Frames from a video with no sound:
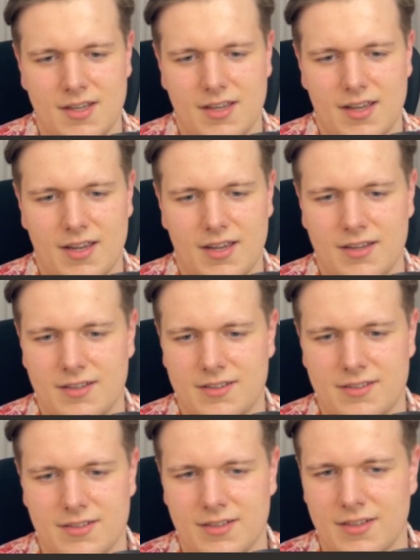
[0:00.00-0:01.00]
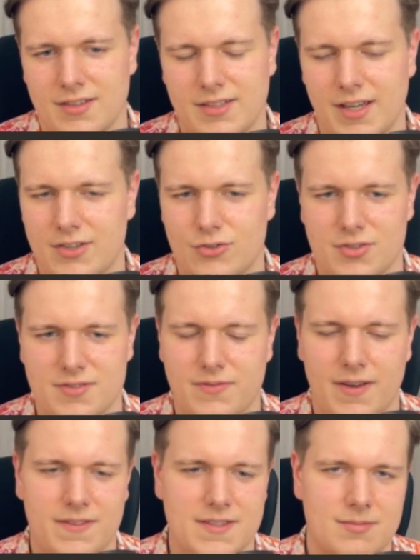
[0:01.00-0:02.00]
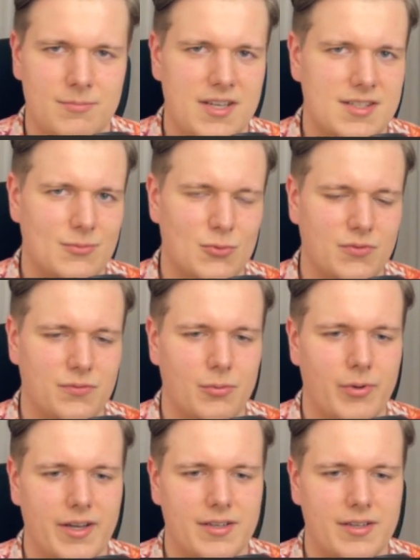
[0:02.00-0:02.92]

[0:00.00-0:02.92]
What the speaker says: And yeah, just find this amazing move for white.